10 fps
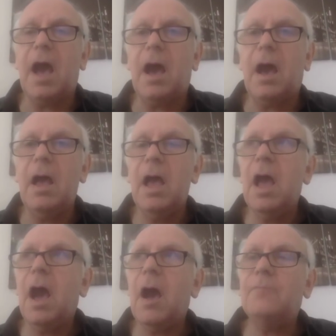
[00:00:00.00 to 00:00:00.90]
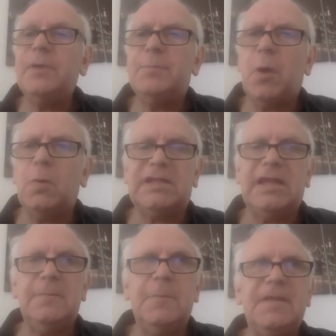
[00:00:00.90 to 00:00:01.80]
that are
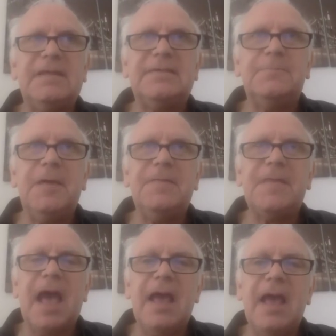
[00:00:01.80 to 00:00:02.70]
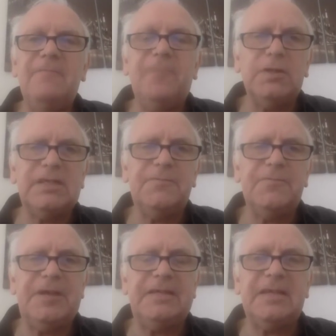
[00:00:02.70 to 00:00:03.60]
reporting with a
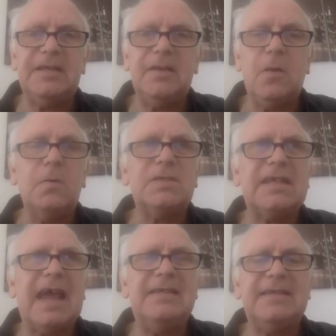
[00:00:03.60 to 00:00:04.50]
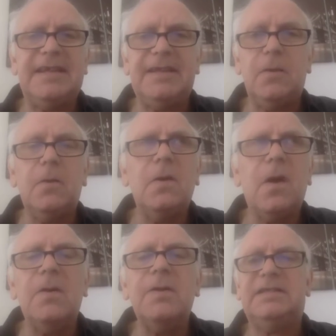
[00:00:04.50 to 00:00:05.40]
voice of reason or sanity
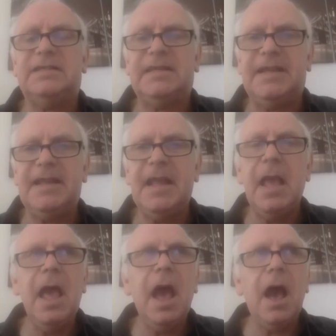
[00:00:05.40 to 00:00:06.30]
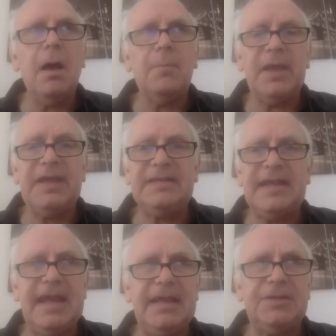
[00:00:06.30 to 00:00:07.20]
or honesty are
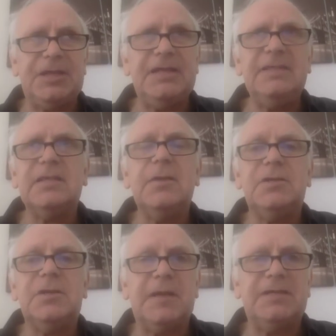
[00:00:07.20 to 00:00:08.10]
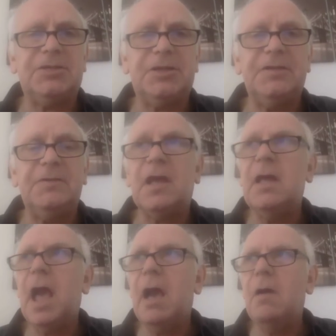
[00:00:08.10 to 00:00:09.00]
Peter Hitchens, who's
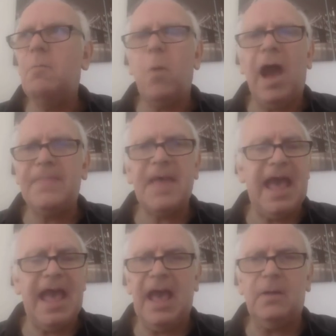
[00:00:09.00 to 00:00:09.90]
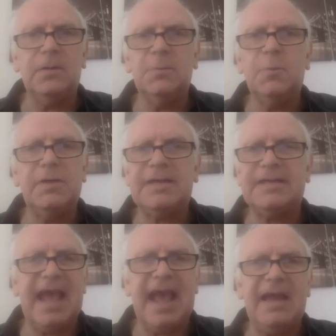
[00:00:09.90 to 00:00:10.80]
questioned why the hell
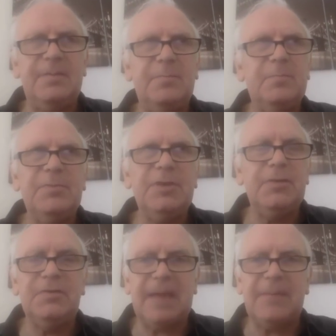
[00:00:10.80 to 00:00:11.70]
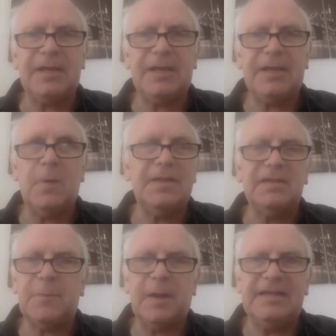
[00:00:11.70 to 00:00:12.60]
would Assad use chemical
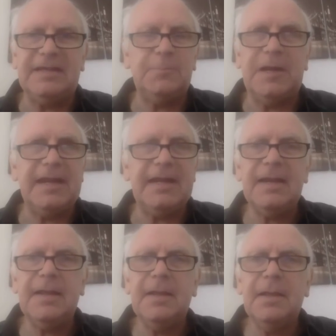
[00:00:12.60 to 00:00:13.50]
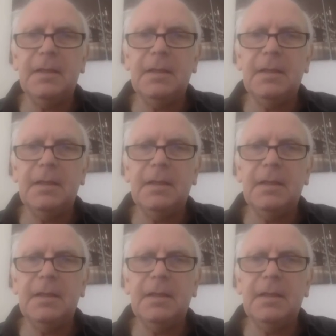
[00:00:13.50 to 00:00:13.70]
weapons when he's winning,